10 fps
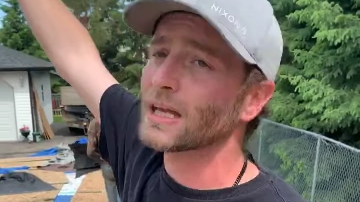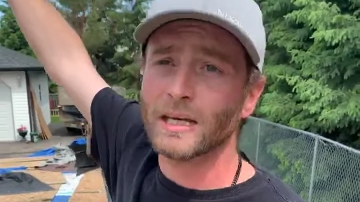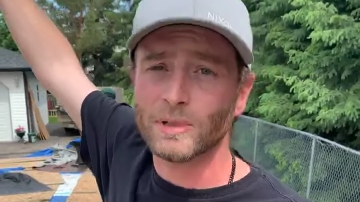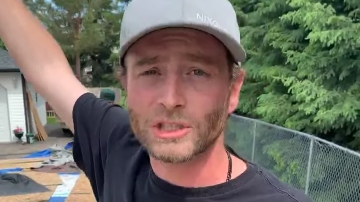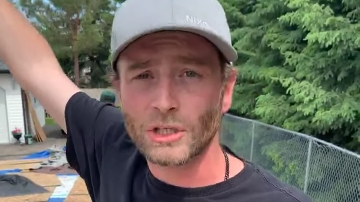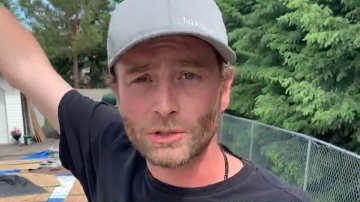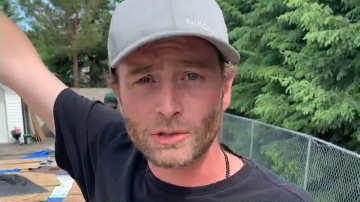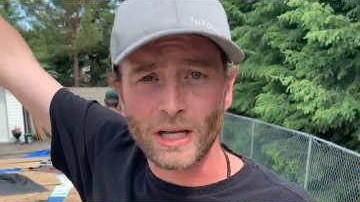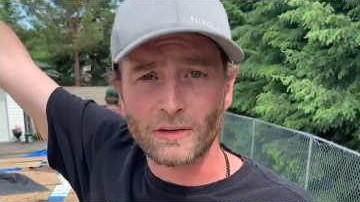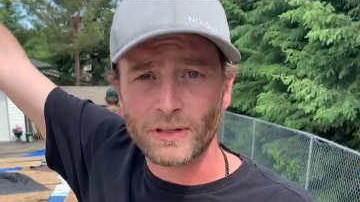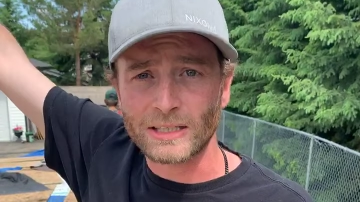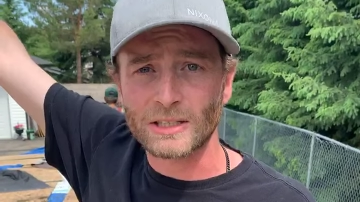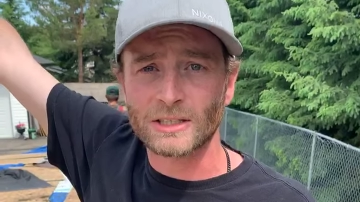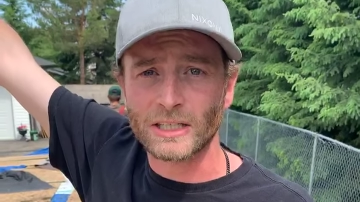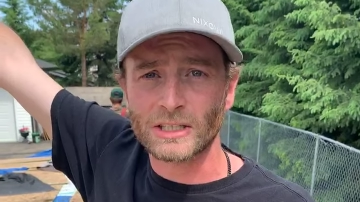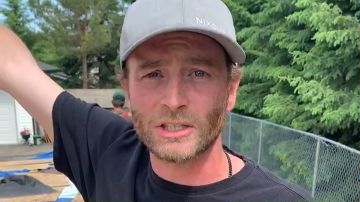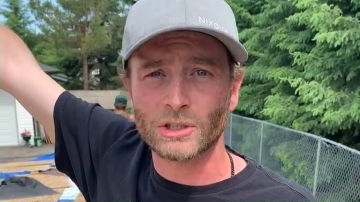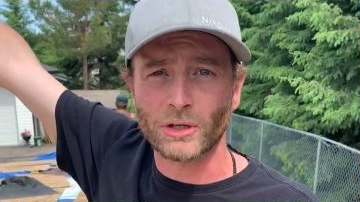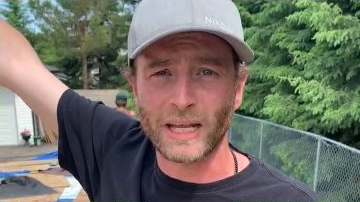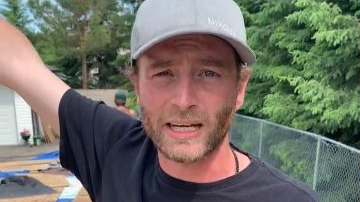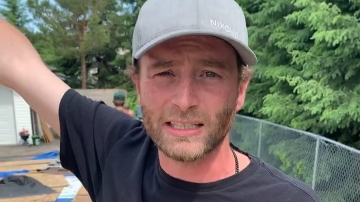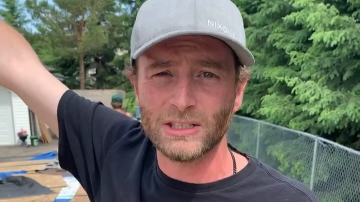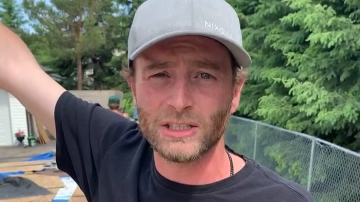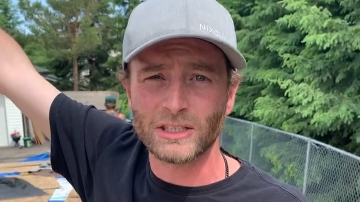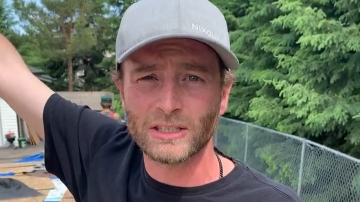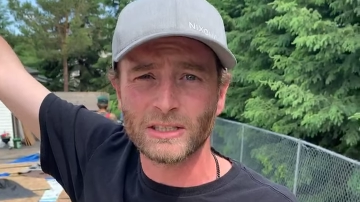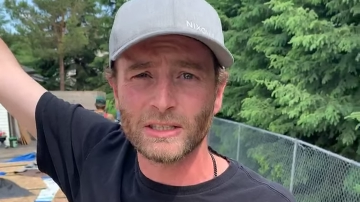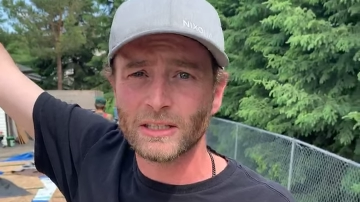satellite image, can you tell if that's a 6-inch or an 8-inch?